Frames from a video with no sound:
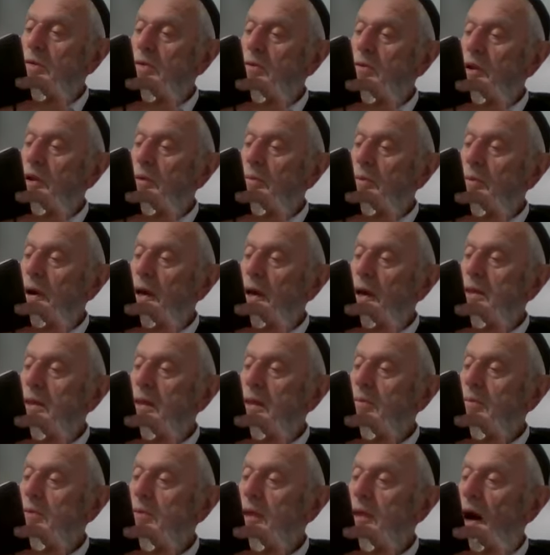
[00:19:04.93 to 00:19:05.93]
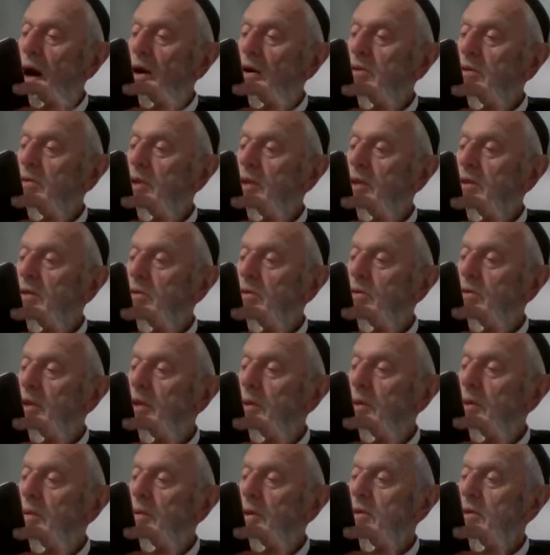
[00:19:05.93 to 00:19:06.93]
will bring them down into
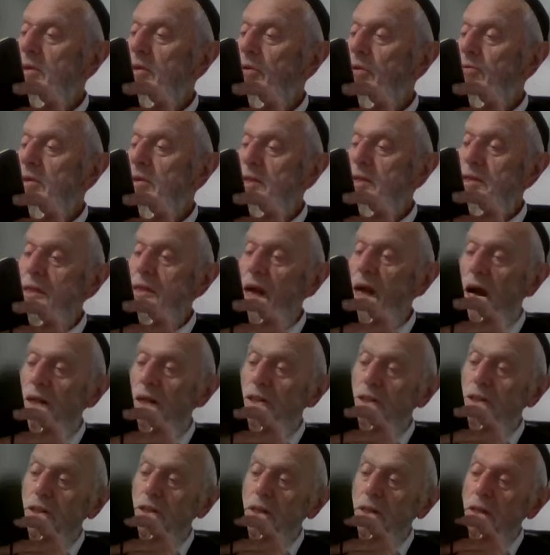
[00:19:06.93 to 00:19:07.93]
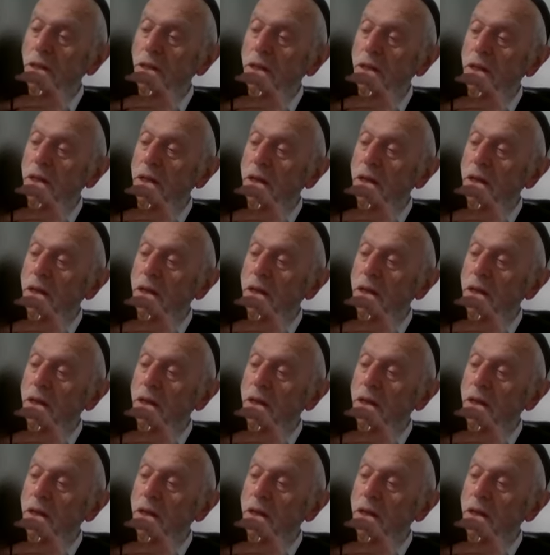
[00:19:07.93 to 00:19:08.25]
the pit of destruction.